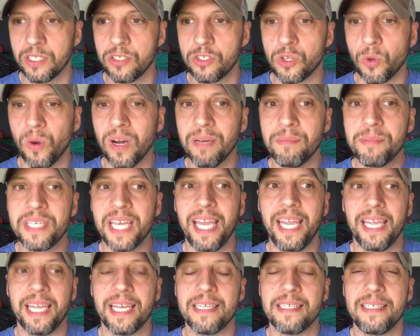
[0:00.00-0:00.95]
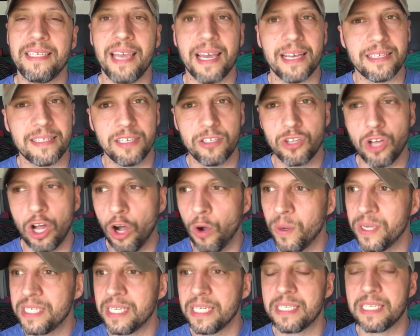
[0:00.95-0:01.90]
So what I'm saying is, yes, there's
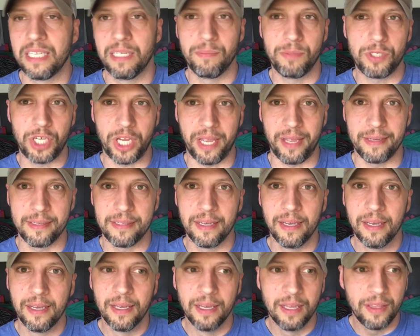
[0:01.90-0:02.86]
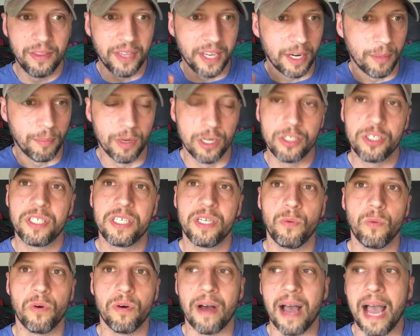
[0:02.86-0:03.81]
always a slim chance that an
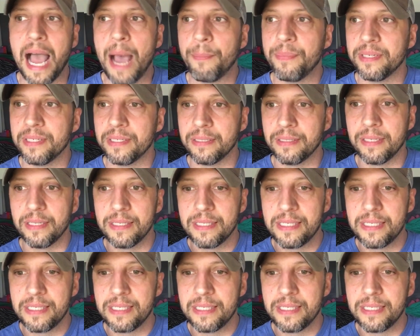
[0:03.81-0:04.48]
emergency will happen.